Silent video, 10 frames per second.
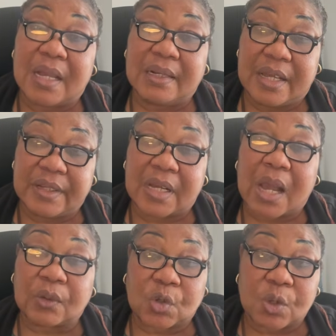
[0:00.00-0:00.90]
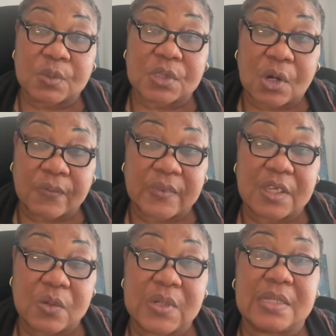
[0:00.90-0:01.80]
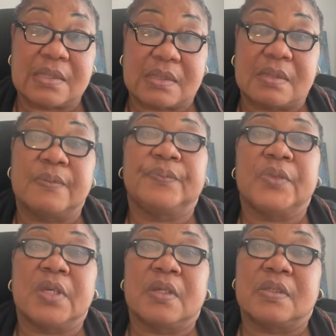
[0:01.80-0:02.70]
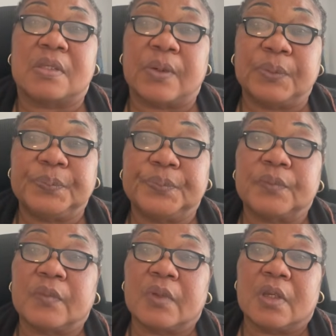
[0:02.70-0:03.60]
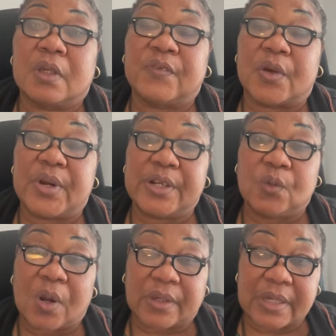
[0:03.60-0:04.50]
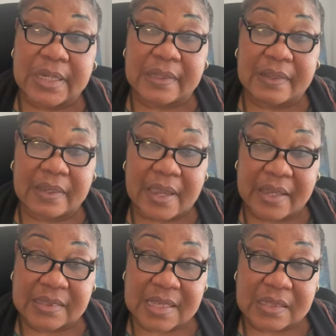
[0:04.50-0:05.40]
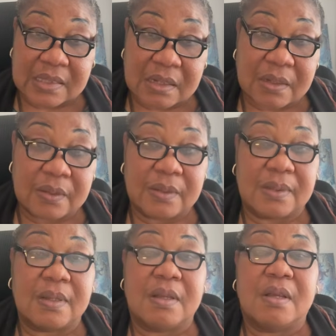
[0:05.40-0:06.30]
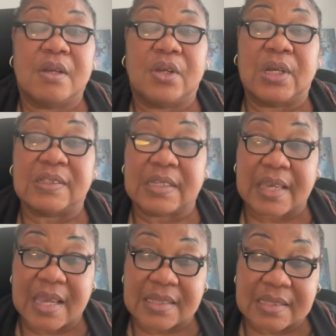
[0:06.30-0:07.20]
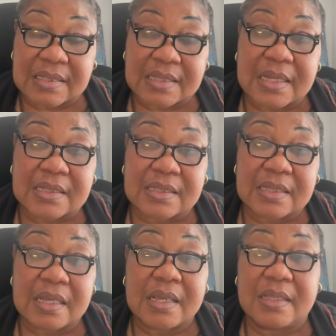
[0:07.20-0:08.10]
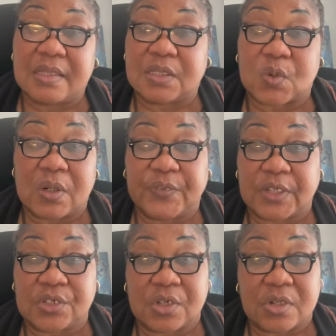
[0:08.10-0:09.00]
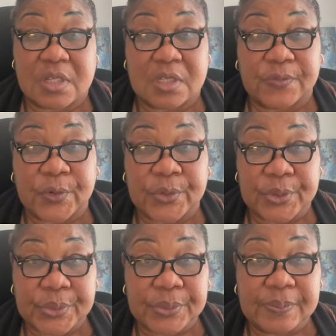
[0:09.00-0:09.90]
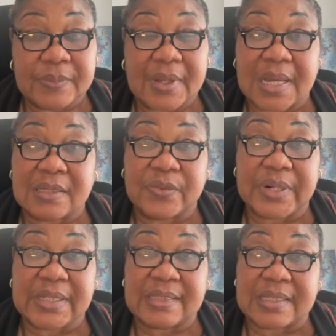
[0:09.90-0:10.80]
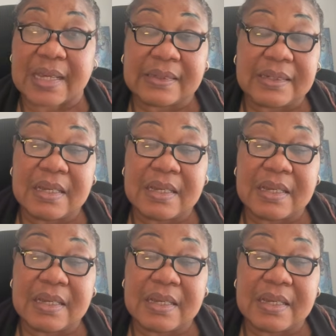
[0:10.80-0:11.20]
learning outcomes of the units. So if you're already working in the care sector as a care assistant, this qualification is for you. As I already said,